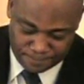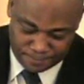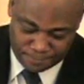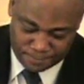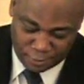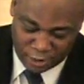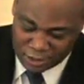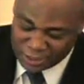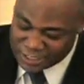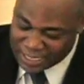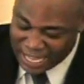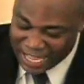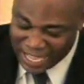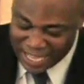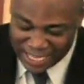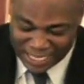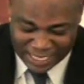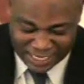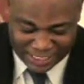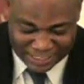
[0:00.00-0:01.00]
but
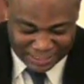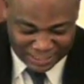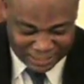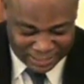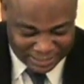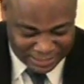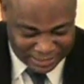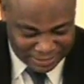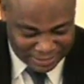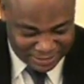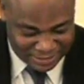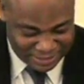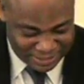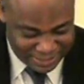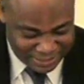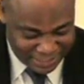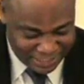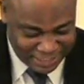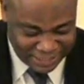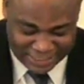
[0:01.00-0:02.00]
God
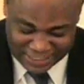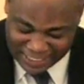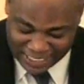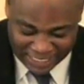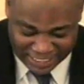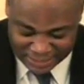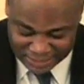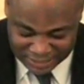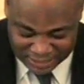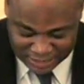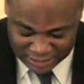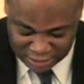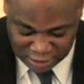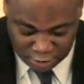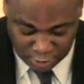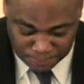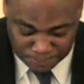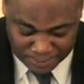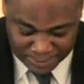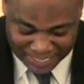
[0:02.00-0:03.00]
intended it
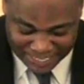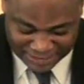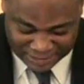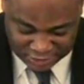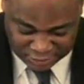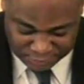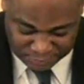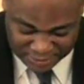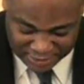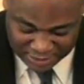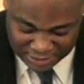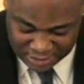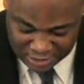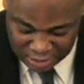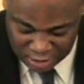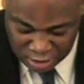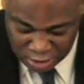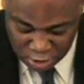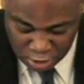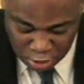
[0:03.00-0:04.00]
to bless me.
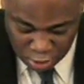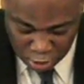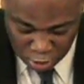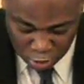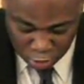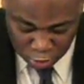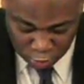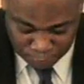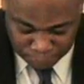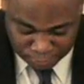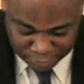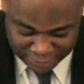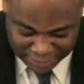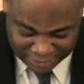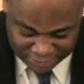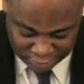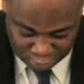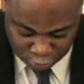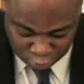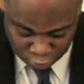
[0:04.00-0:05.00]
Oh,
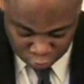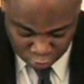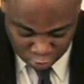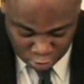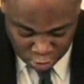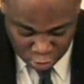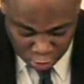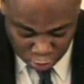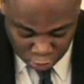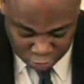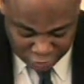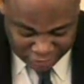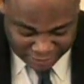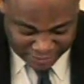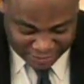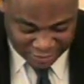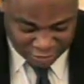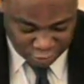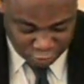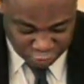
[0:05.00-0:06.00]
breakthrough. Oh,
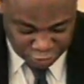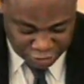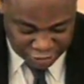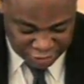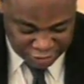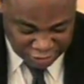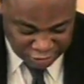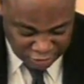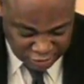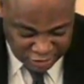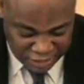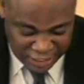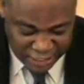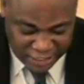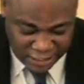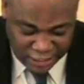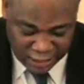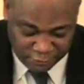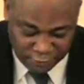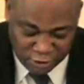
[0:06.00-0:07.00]
thank you, Jesus.
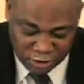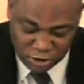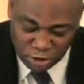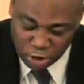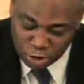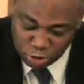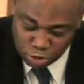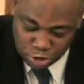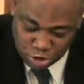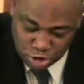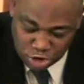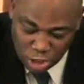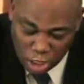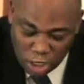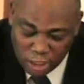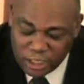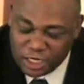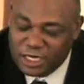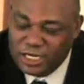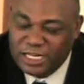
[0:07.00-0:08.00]
Even though you
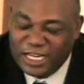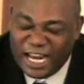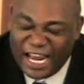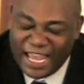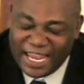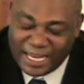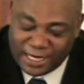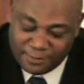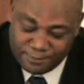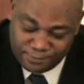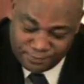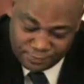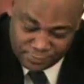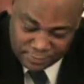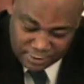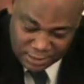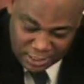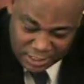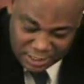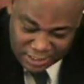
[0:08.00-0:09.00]
started late,
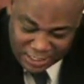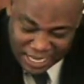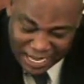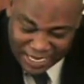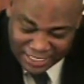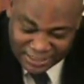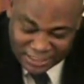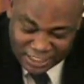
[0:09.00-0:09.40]
God